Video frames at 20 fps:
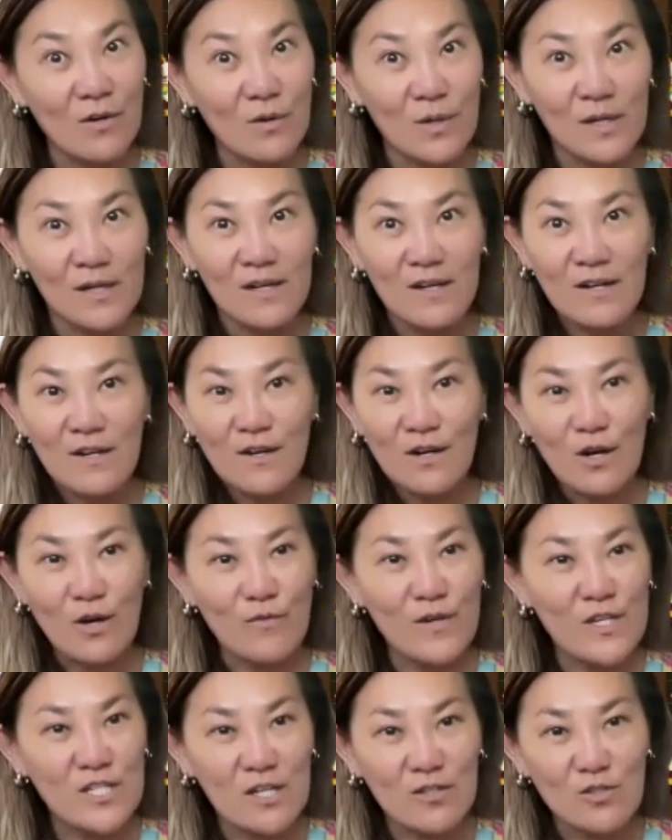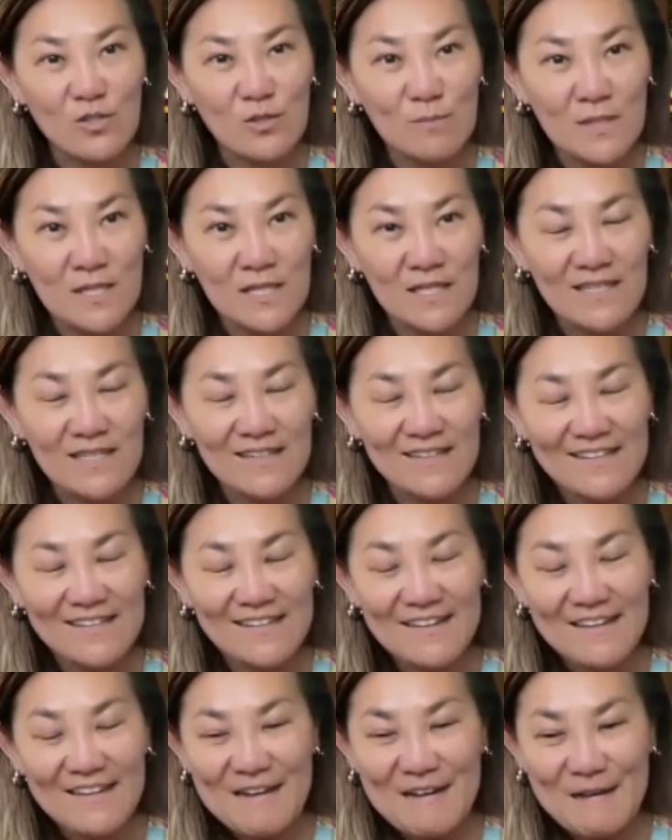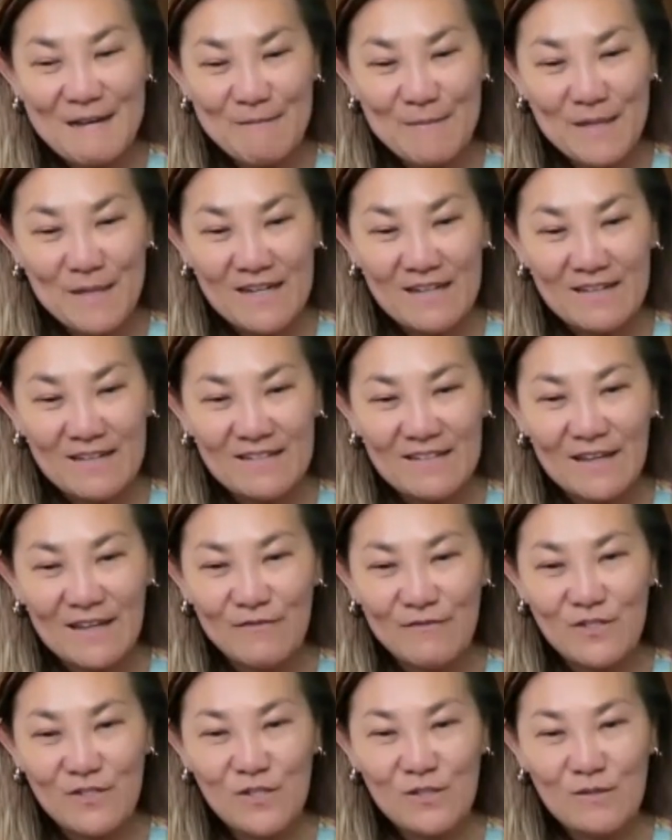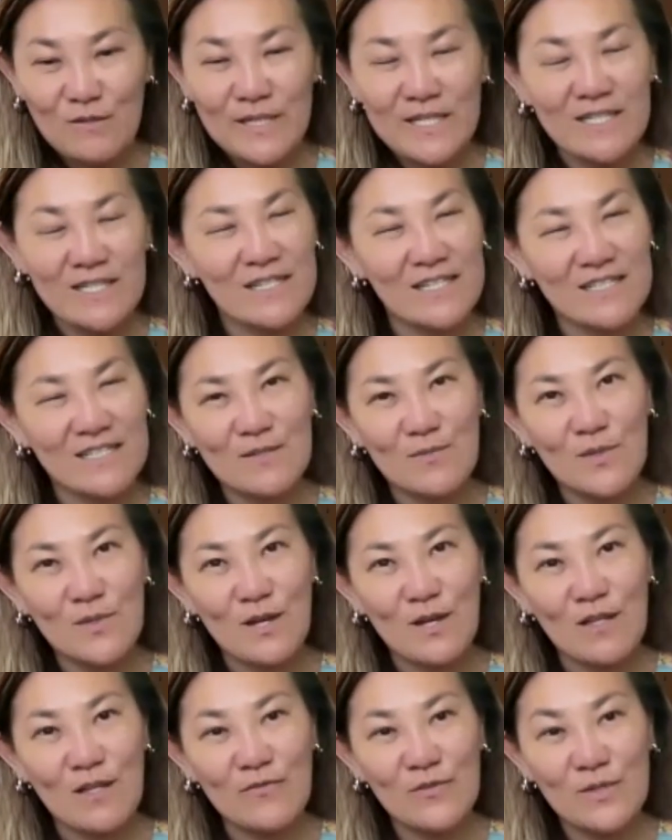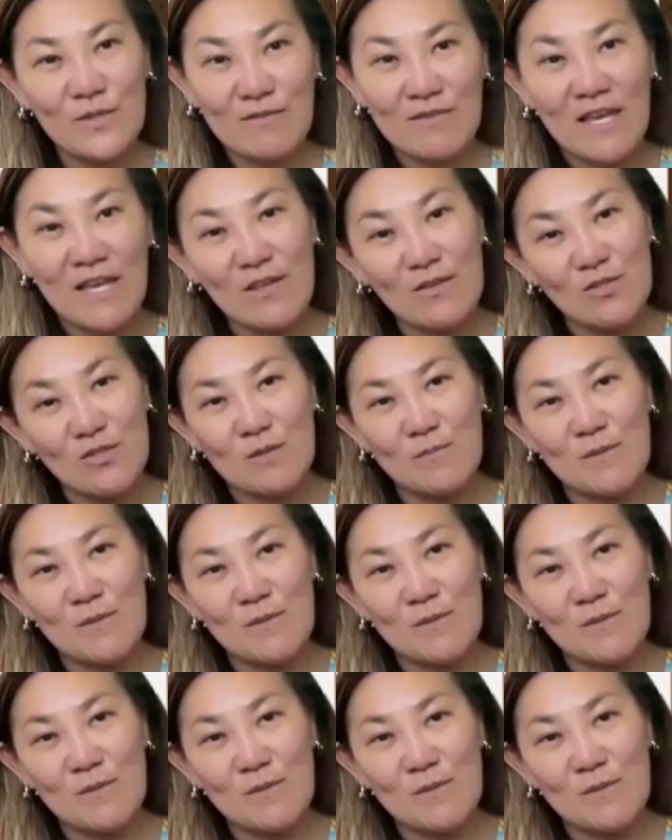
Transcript: or reach out to me. And I'd love to be connected with all of you. And thank you so